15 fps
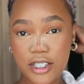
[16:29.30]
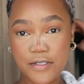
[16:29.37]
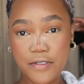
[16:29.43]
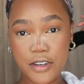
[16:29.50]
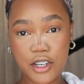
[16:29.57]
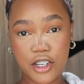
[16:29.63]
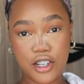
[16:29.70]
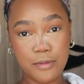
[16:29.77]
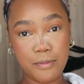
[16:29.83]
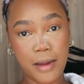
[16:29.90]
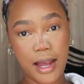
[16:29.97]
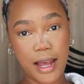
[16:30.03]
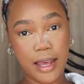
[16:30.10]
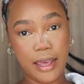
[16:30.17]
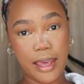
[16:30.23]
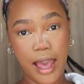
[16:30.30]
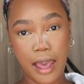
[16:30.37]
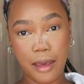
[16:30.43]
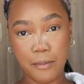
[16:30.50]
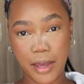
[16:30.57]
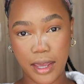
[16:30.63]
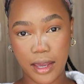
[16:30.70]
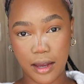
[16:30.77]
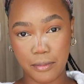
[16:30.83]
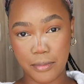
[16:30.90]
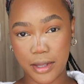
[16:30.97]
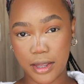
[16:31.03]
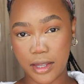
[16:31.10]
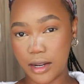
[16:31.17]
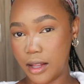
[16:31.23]
Just finish my eye
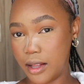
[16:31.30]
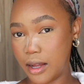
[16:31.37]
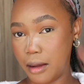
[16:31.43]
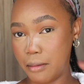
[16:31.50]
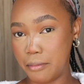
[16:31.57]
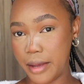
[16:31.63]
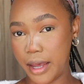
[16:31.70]
makeup and then I'll come